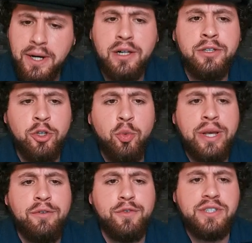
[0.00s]
a clear
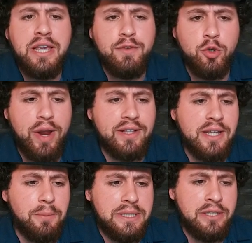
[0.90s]
win for Davey Grant,
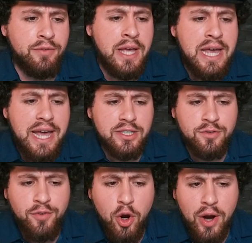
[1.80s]
I believe. As
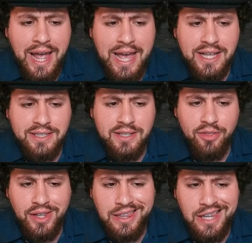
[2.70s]
far as
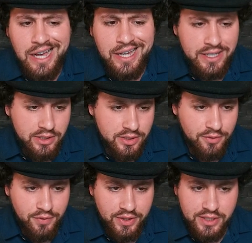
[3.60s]
the lines
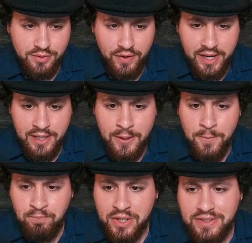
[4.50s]
for this fight,
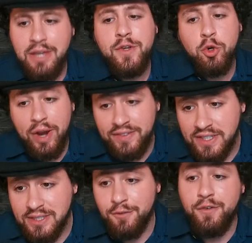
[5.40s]
Davey Grant
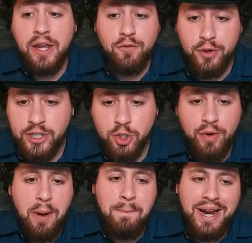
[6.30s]
is the favorite. He's
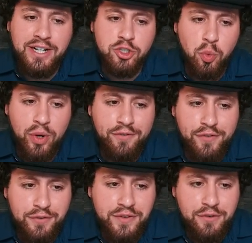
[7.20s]
around minus
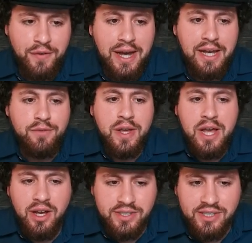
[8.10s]
155.
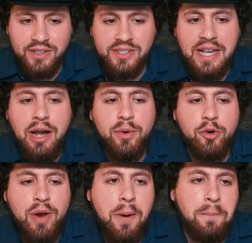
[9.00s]
Assunção at
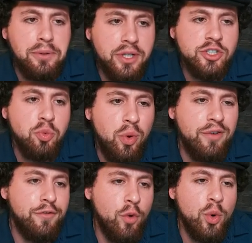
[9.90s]
around plus
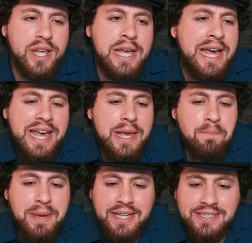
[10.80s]
140. It
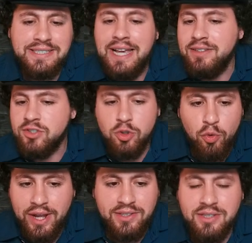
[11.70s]
makes sense
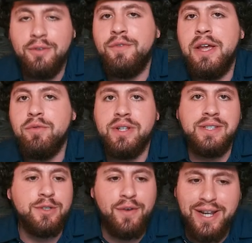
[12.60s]
Grant's the favorite in
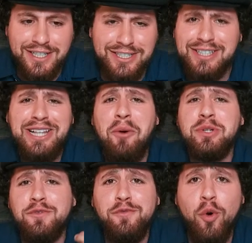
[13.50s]
this fight. Assunção
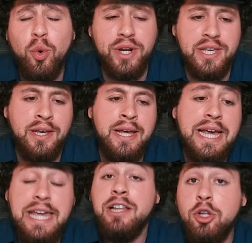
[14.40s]
is 40.
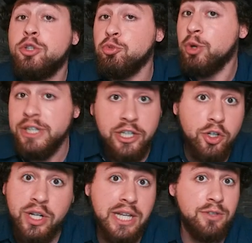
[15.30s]
He looked really
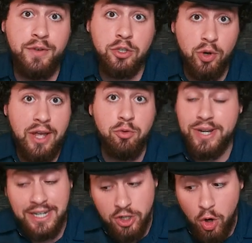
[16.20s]
good against Victor
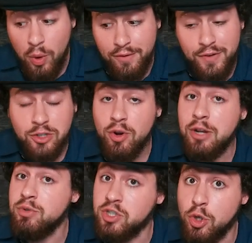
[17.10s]
Henry. And you know what? Victor
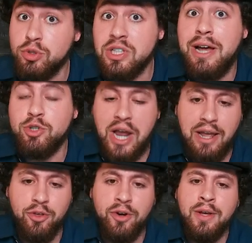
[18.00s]
Henry's no slouch
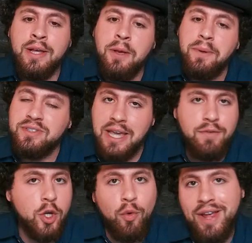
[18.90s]
either, but
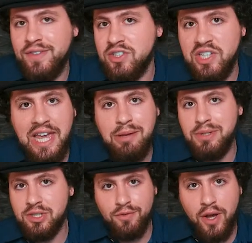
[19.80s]
Davey Grant is game
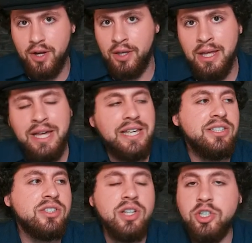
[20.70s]
as fuck. He's
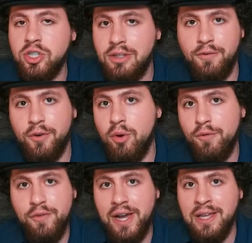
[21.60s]
such a difficult
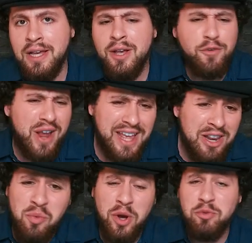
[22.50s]
fight for
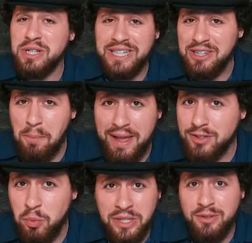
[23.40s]
anyone really in the
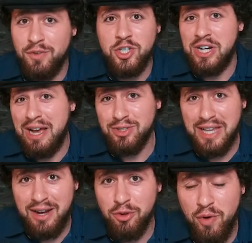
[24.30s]
bantamweight division
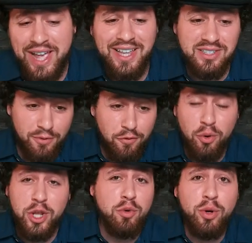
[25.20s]
outside of the rankings. A
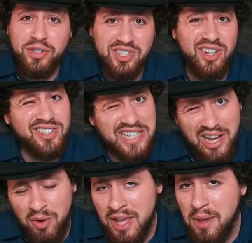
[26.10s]
40-year-old
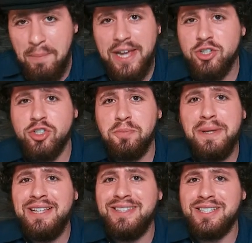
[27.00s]
Assunção, major
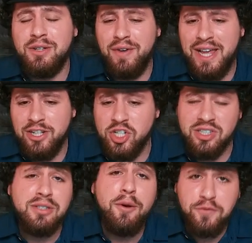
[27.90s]
speed disadvantage.
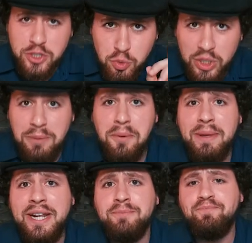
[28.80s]
His toughness will keep him
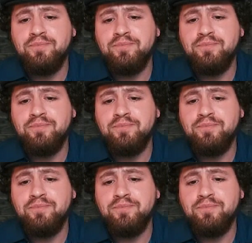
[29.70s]
in it,